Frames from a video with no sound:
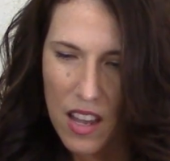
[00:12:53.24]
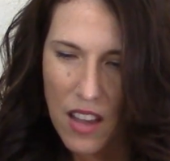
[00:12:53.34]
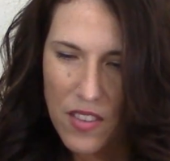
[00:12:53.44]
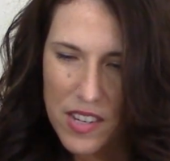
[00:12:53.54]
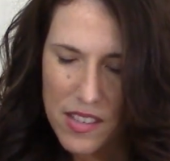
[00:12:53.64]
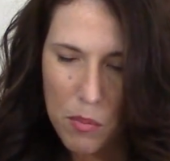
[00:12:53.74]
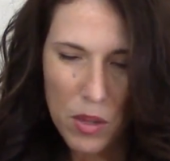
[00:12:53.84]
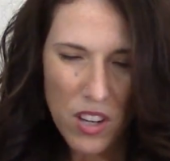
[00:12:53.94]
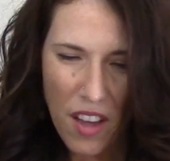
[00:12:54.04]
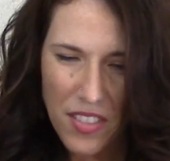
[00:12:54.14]
If it is
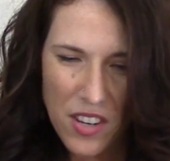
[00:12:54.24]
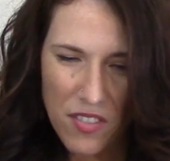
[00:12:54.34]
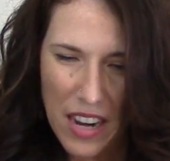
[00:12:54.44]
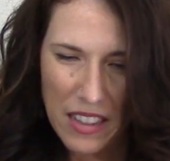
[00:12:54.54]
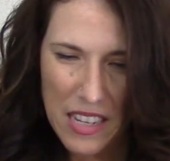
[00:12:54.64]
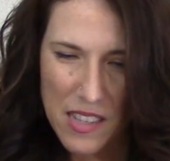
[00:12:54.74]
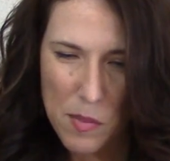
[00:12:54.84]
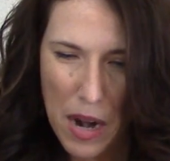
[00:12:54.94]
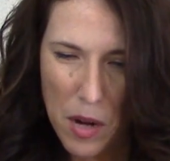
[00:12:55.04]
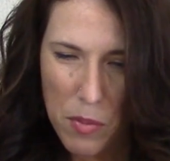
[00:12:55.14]
simply not the divinely
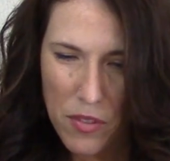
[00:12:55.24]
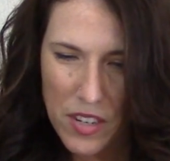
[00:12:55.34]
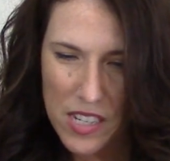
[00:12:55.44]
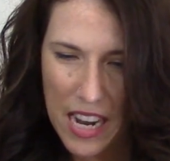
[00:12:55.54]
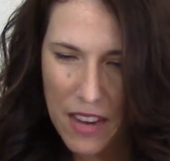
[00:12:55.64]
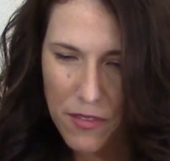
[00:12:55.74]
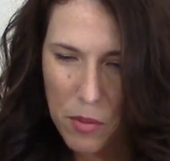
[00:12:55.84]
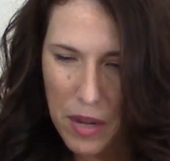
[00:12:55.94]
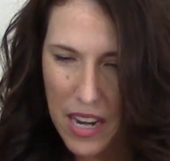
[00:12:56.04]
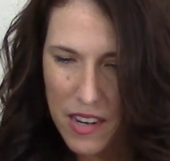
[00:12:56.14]
inspired perfect time for
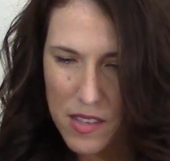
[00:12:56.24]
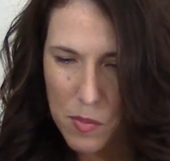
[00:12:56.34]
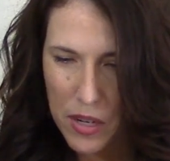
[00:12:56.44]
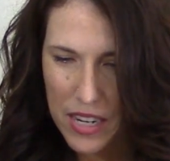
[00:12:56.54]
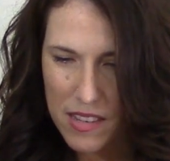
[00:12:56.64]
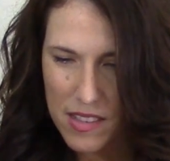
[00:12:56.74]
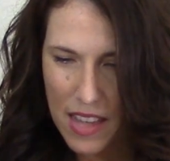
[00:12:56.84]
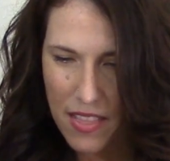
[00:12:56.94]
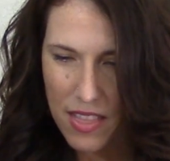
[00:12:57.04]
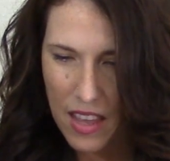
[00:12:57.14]
me to experience
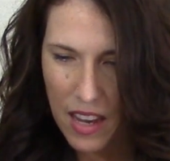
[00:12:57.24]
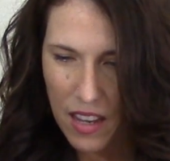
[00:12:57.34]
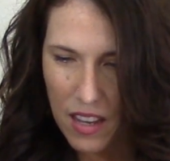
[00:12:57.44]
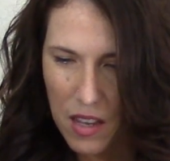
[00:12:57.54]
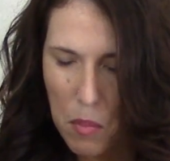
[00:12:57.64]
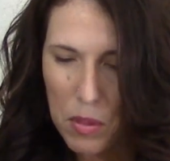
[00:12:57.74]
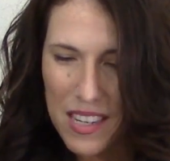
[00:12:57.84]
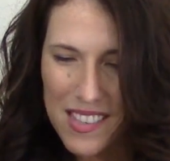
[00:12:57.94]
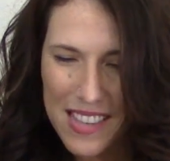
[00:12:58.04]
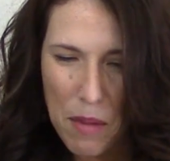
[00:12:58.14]
said thing,
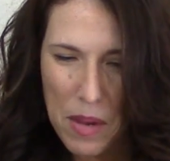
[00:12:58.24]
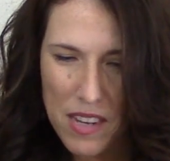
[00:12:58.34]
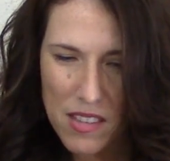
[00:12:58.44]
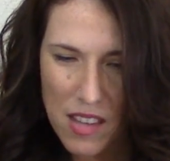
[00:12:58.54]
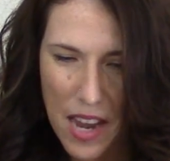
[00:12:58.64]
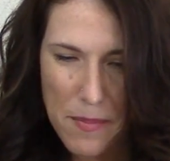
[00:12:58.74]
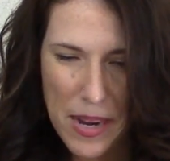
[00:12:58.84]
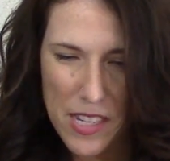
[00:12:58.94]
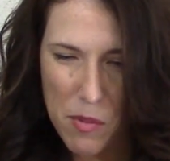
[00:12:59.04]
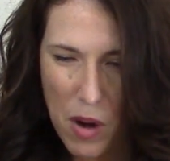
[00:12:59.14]
please send me a sign
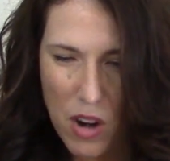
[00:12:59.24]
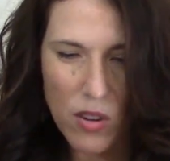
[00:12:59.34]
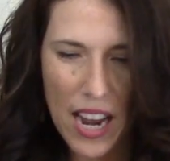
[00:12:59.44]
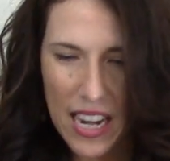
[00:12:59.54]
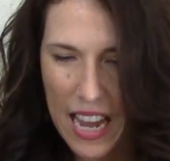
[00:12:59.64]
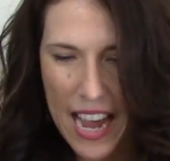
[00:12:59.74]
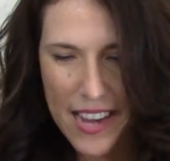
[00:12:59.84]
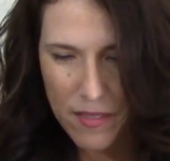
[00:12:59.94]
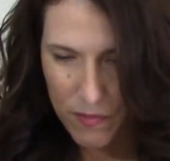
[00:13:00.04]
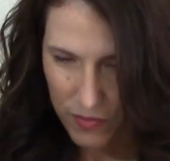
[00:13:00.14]
by tomorrow night
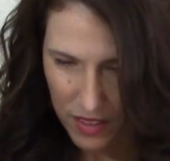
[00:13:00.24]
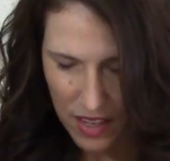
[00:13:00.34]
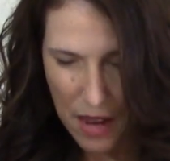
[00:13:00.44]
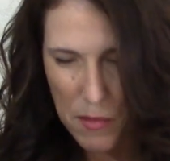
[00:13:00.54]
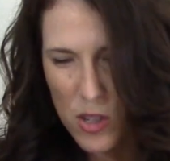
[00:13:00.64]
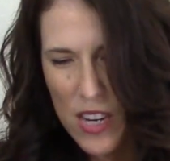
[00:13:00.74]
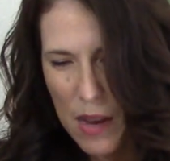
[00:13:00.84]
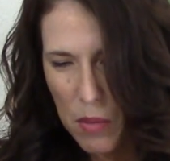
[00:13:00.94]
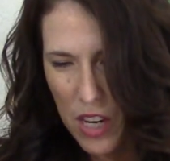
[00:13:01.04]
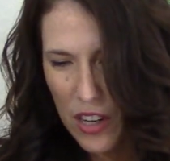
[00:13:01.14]
at, name your
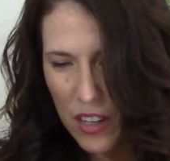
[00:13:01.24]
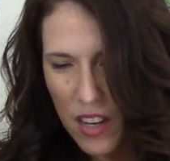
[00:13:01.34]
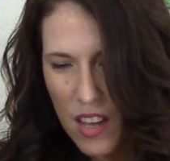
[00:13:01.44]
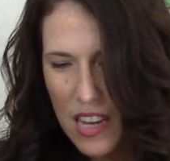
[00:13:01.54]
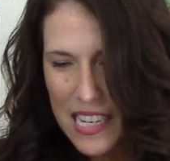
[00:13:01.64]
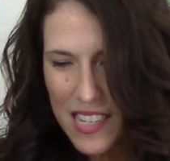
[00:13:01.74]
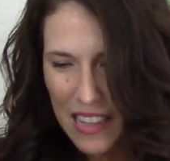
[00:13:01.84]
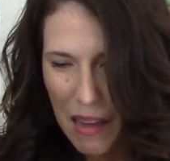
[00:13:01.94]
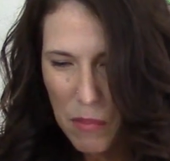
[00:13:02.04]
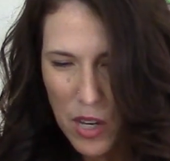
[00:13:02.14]
time here, to
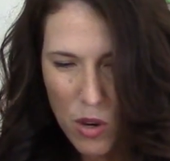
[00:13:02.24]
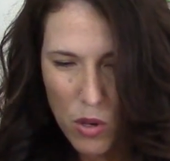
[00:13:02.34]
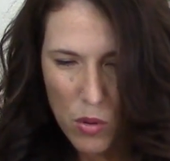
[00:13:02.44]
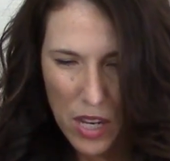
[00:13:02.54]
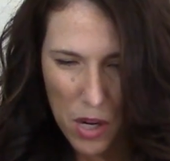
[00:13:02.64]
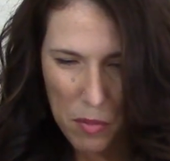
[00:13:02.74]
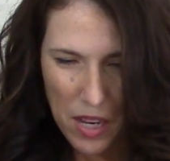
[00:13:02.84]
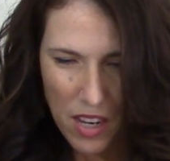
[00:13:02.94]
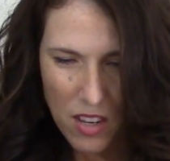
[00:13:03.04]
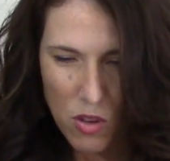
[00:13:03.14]
let me know you hear
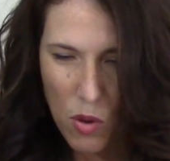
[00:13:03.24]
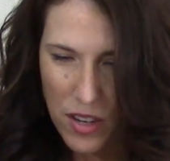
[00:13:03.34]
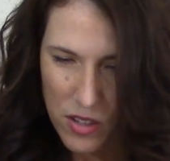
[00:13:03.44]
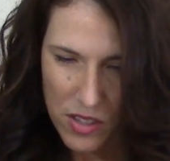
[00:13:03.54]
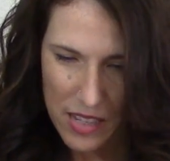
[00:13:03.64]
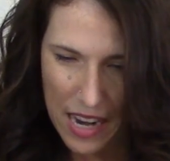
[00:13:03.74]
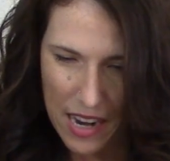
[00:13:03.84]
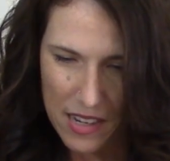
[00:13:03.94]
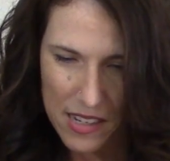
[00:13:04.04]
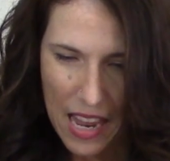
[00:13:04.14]
me, you
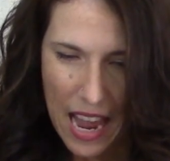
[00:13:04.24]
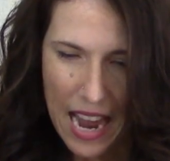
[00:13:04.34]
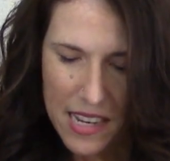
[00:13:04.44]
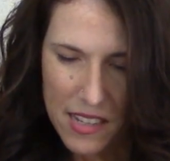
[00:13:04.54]
understand, and